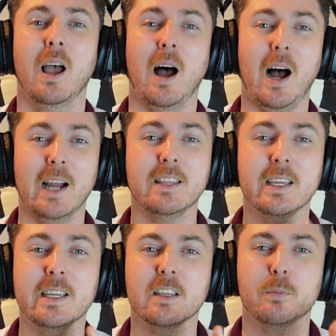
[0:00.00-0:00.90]
I
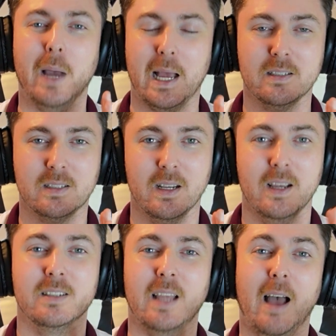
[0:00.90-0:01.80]
think it's best
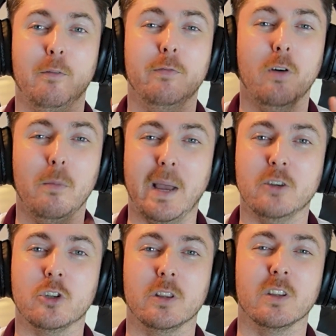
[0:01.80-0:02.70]
to have a
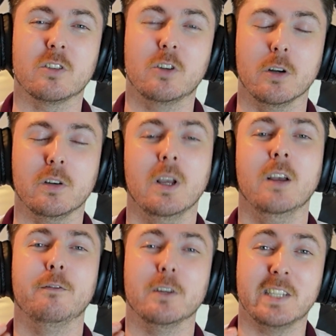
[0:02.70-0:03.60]
formation that's good
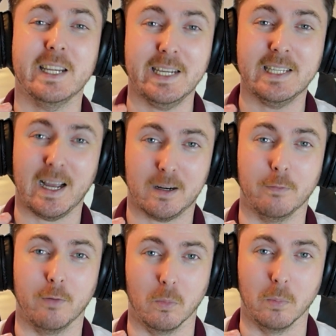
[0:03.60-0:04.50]
for Tiki-Taka
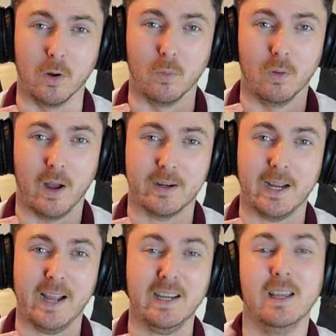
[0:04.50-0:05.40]
football,
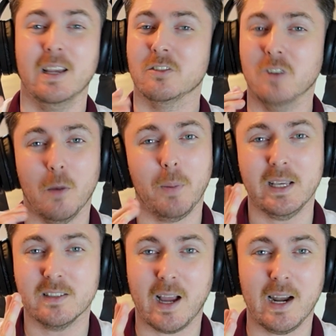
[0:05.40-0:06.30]
okay? It's not a
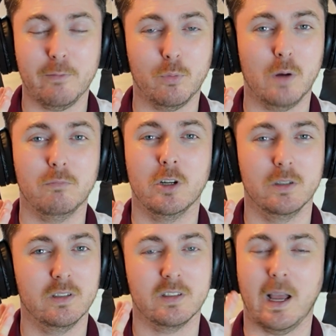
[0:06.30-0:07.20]
play style everyone
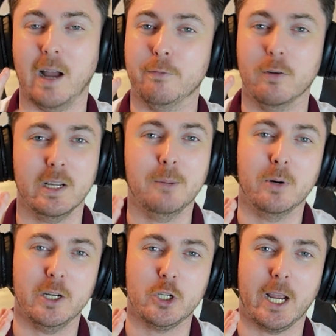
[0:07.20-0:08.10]
runs, I fully
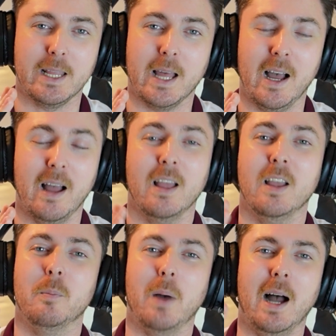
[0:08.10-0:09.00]
appreciate that,
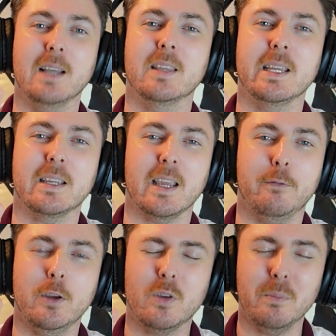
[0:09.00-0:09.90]
but I think
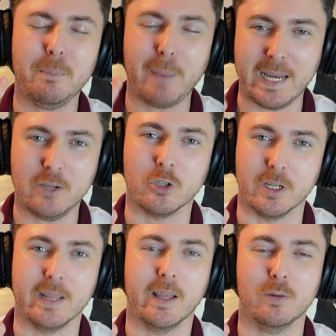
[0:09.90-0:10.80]
if you can be patient
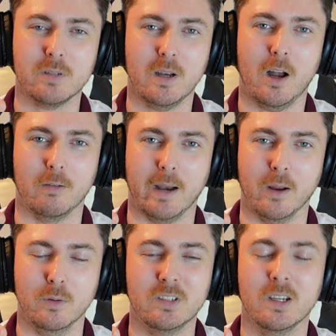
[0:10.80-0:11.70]
in those
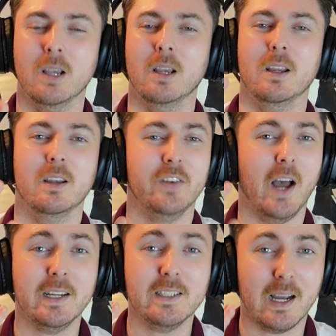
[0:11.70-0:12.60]
scenarios,
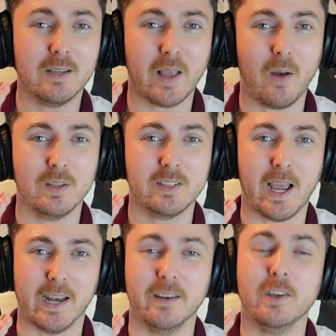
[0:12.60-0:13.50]
9 times out of
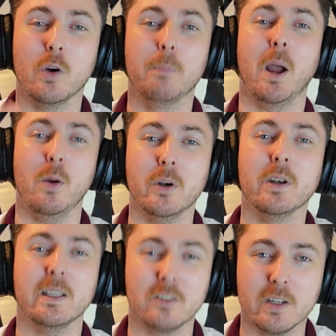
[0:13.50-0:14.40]
10, your opponent
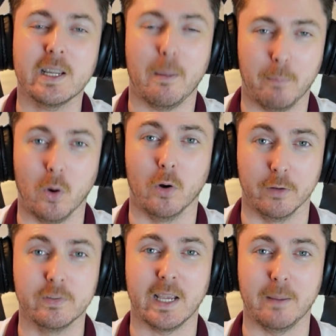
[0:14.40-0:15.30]
is going to get bored
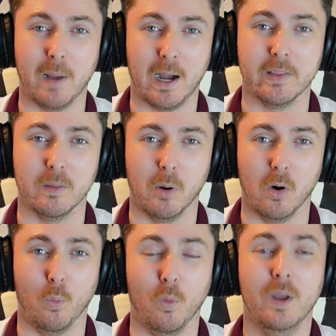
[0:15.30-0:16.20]
of sitting behind the
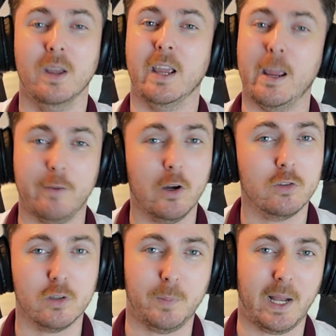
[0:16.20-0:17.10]
ball. If you're
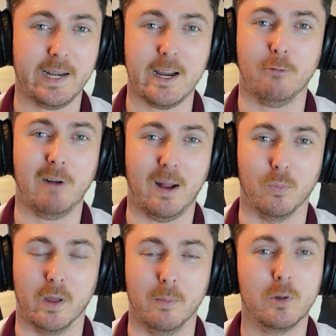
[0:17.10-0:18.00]
just playing it around them